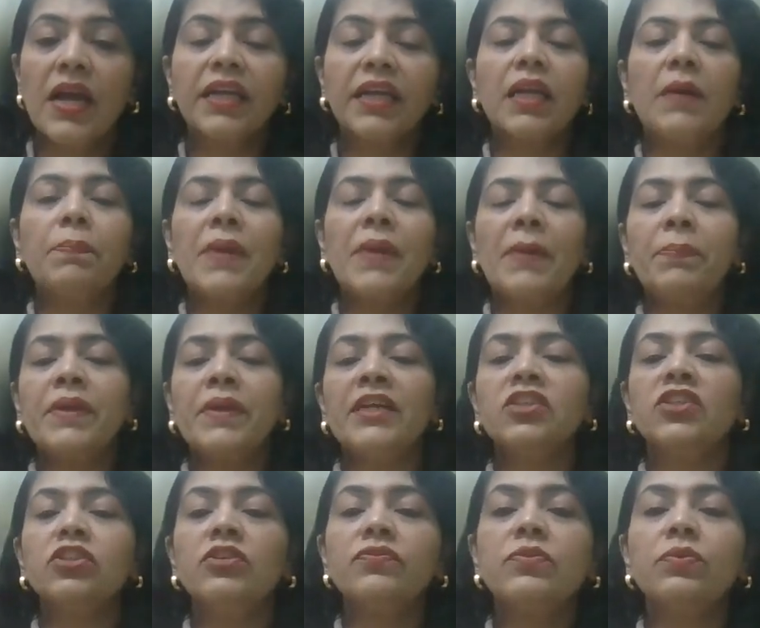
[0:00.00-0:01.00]
The
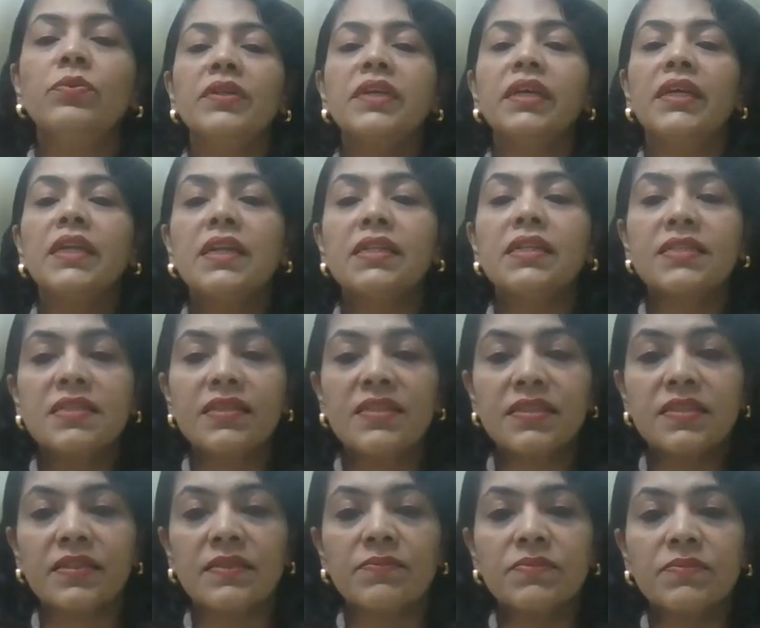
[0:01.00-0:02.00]
preparation of canal
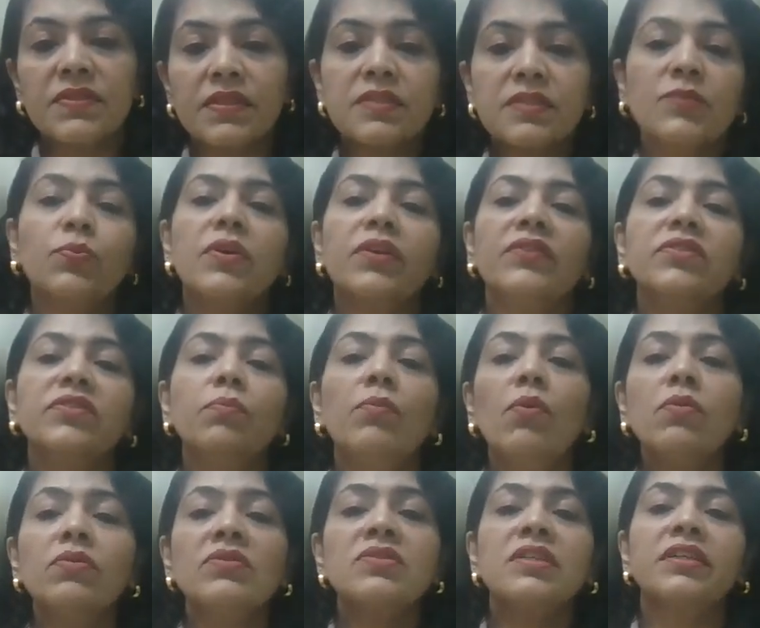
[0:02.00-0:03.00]
systems is one of the
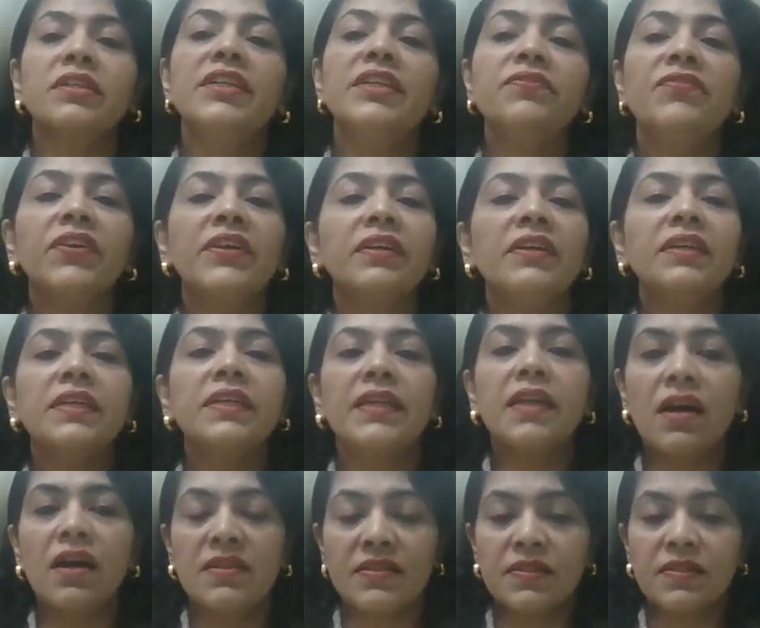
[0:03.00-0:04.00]
most difficult
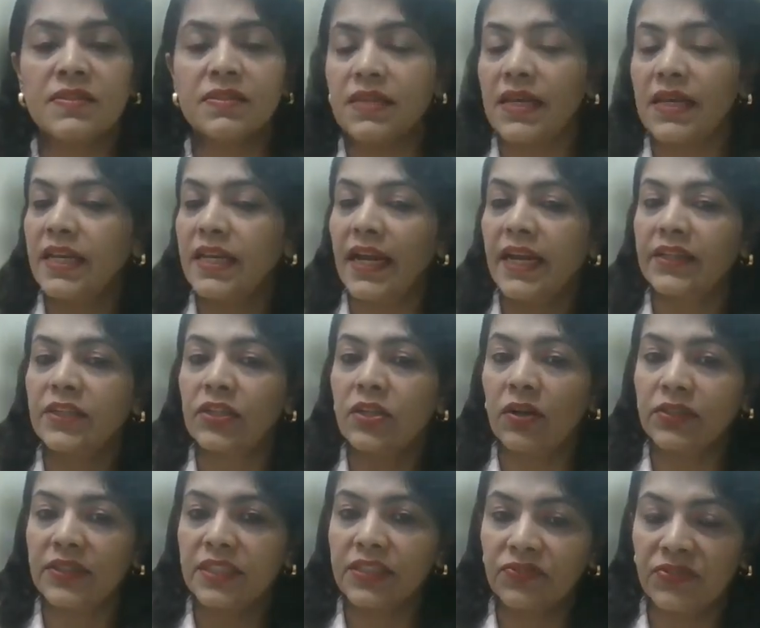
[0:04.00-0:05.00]
tasks in
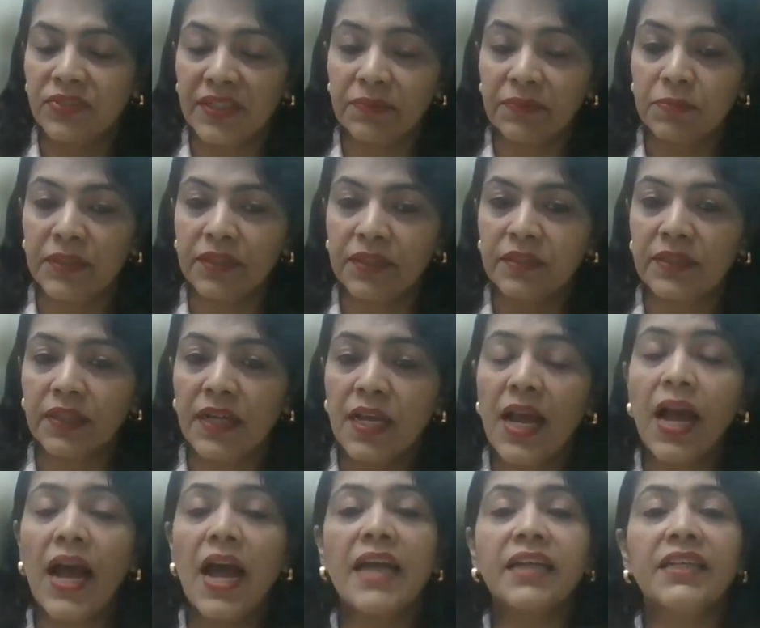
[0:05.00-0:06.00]
endodontic treatment.
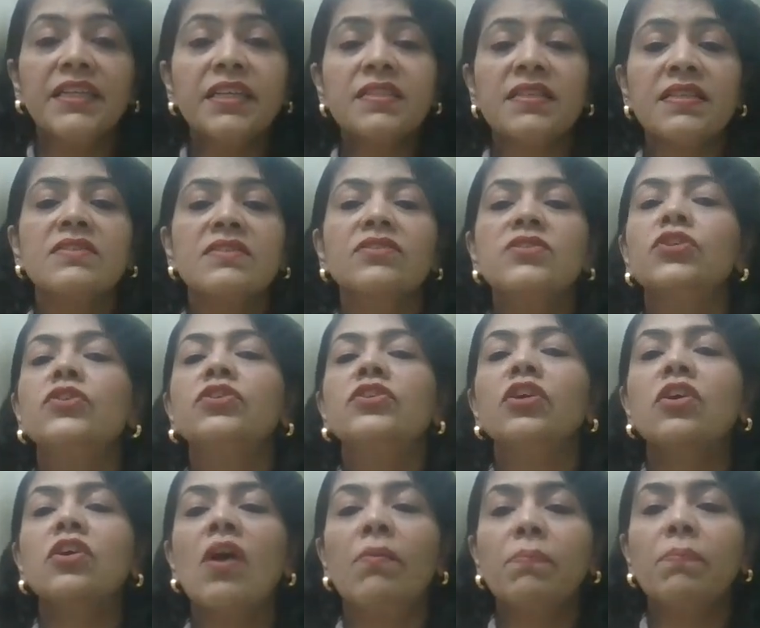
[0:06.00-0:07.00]
And this is due to the
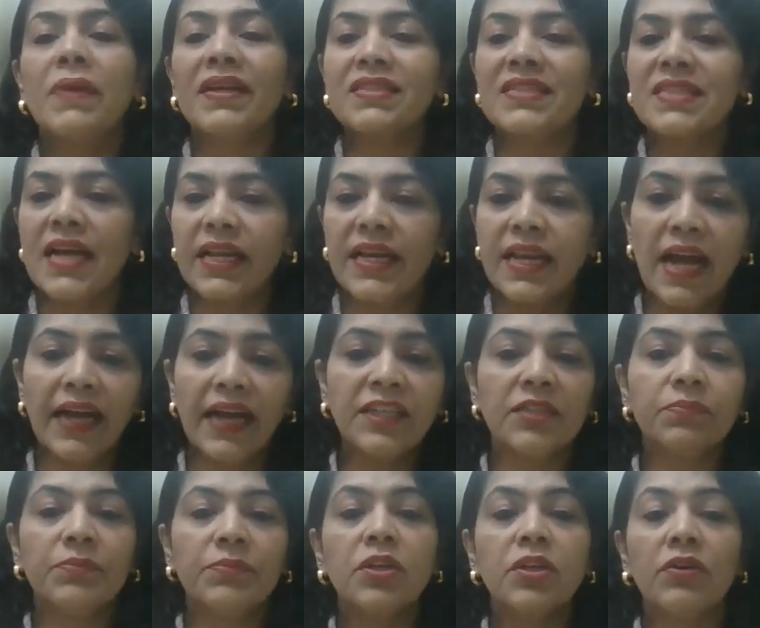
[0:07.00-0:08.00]
complex
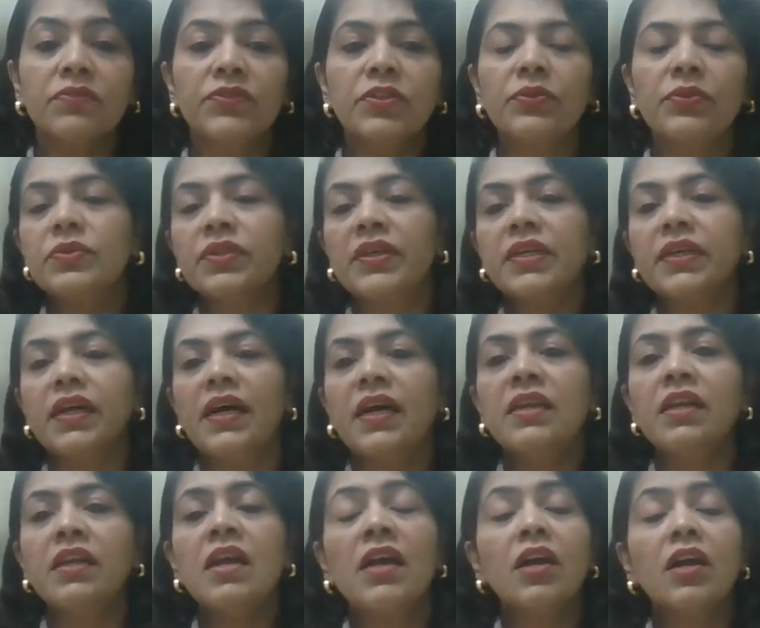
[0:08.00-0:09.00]
anatomy of the root
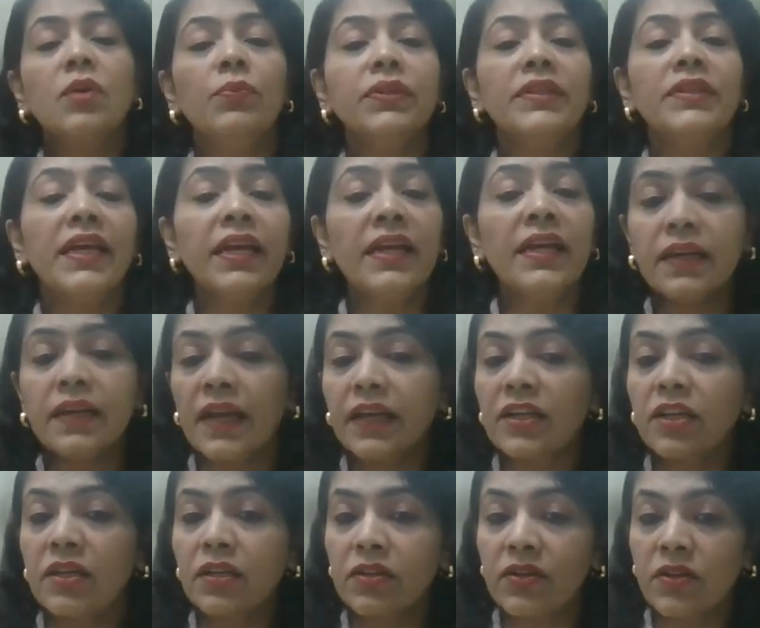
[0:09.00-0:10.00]
canal with
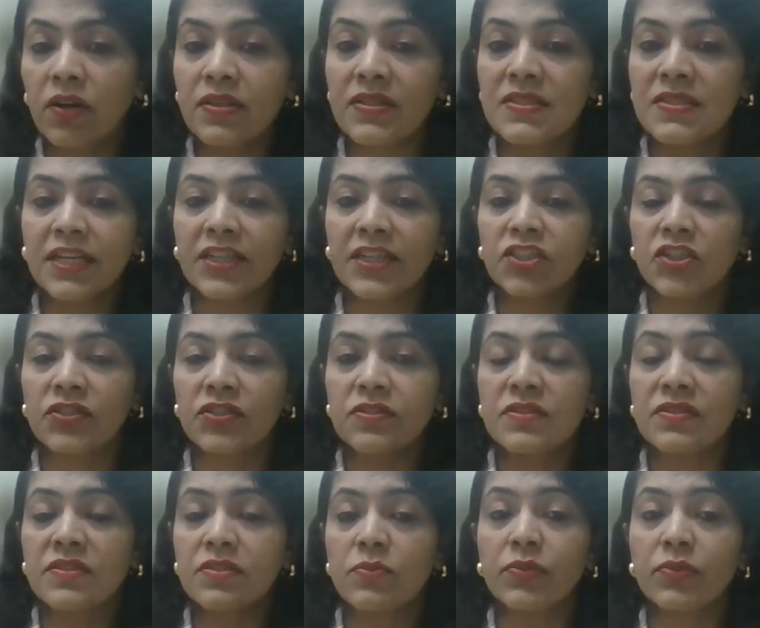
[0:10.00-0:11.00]
irregular cross
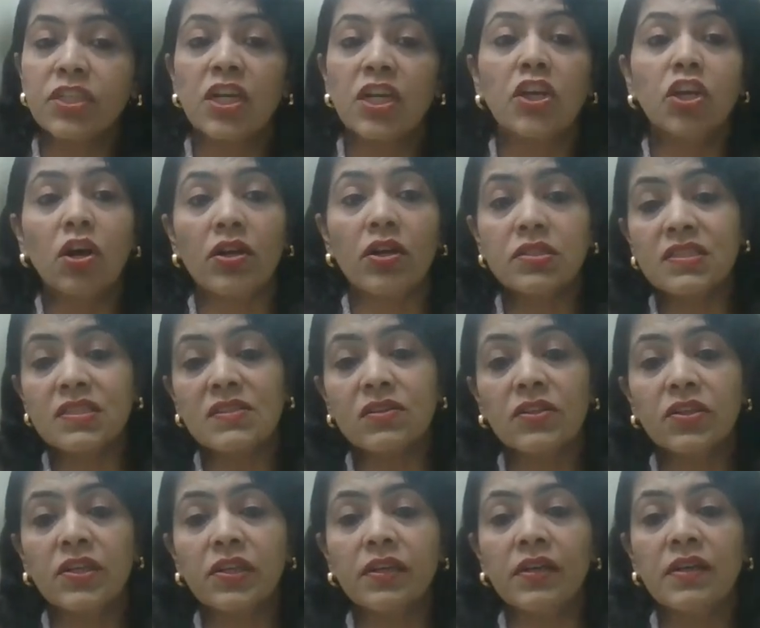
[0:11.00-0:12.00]
sections, which are
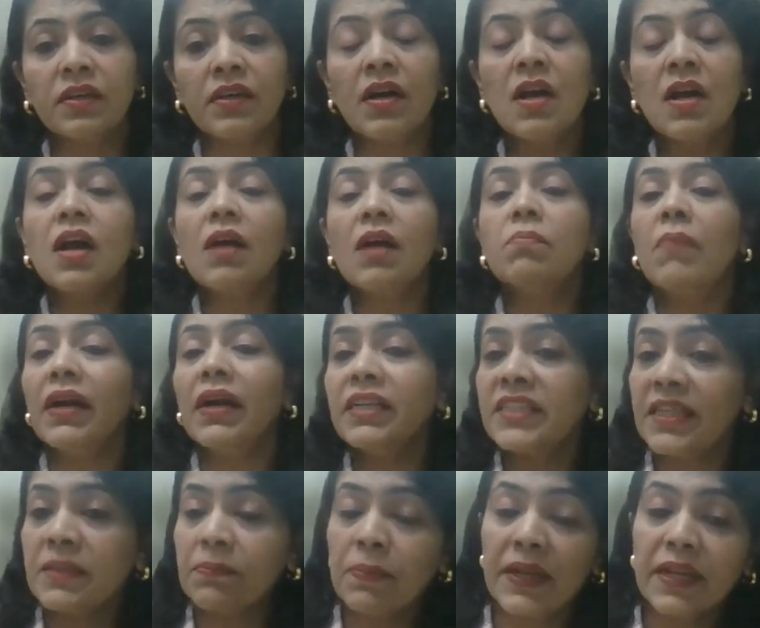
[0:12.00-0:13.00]
non-circular,
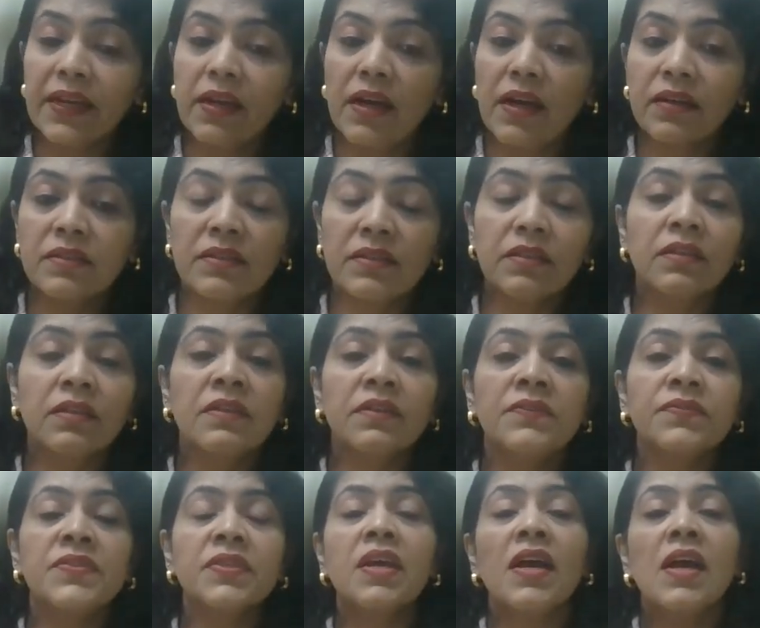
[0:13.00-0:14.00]
multiplanar
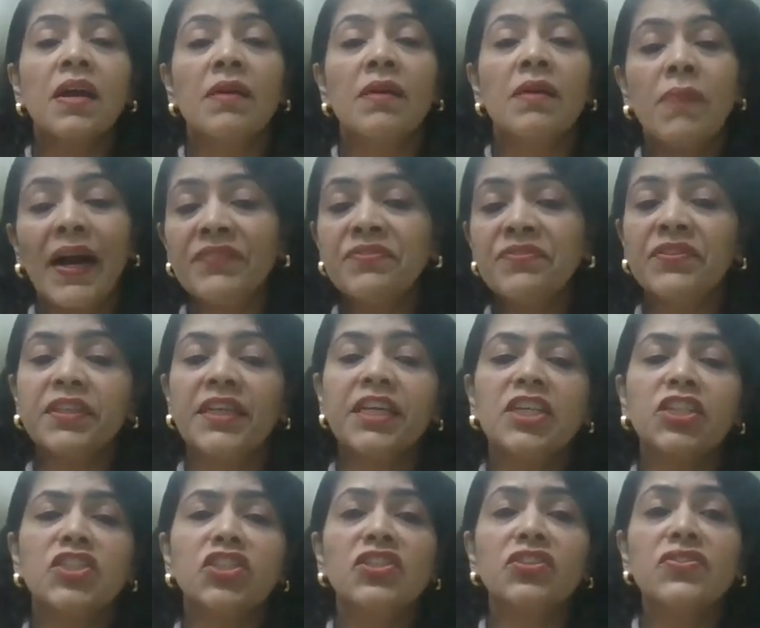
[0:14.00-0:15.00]
curves,
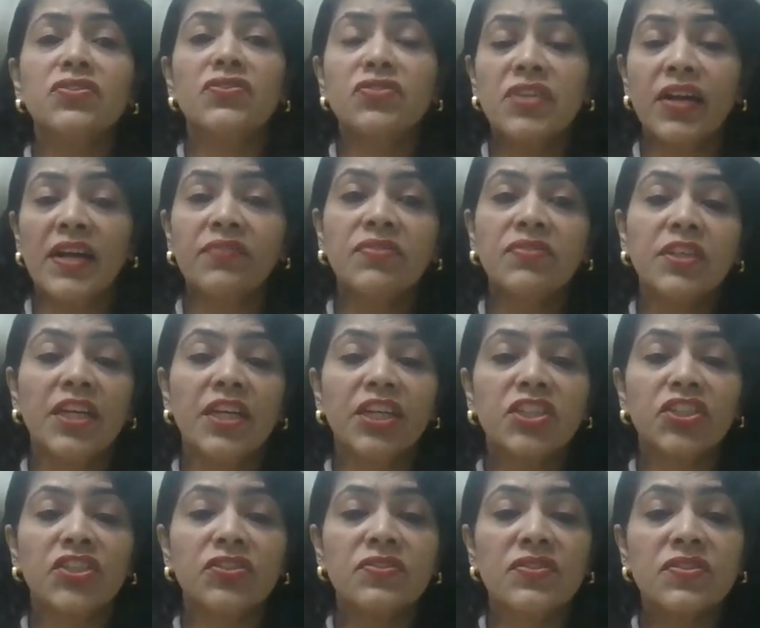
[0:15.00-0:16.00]
bifurcations,
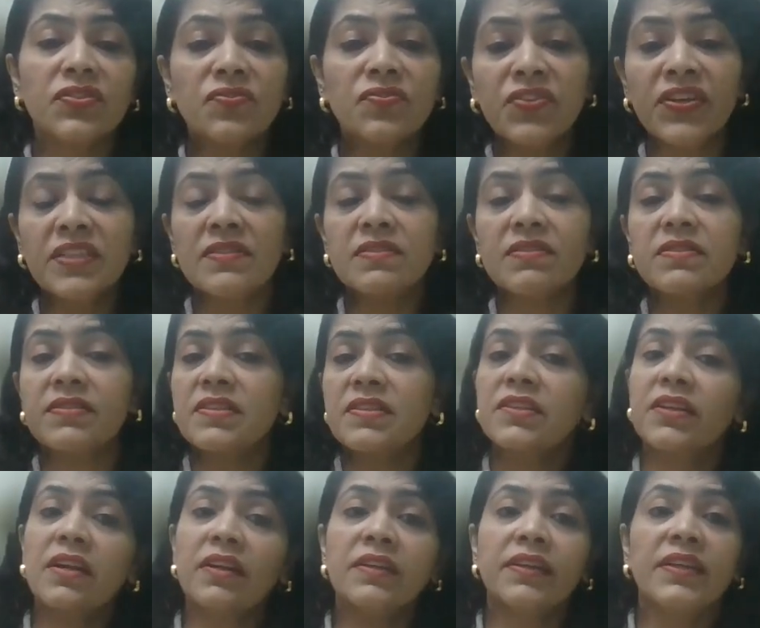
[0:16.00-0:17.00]
trifurcations, fins,
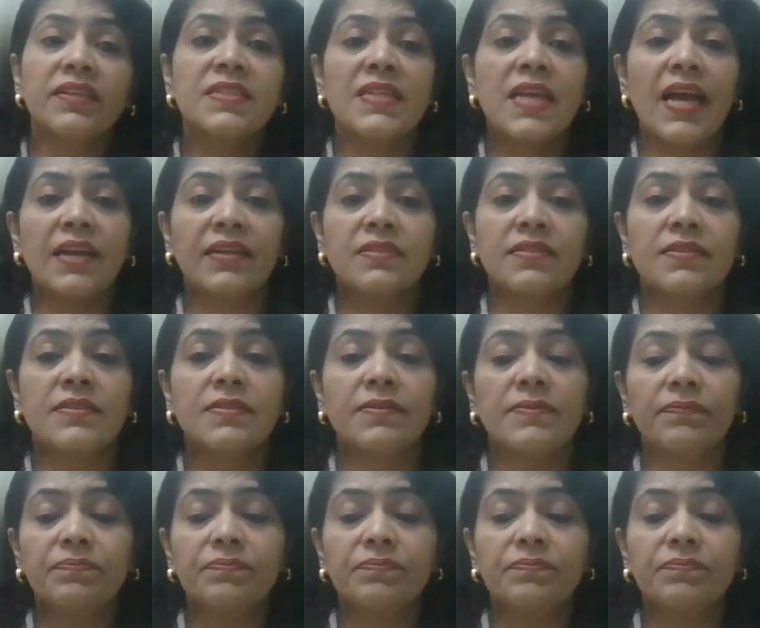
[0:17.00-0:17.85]
and cul-de-sacs.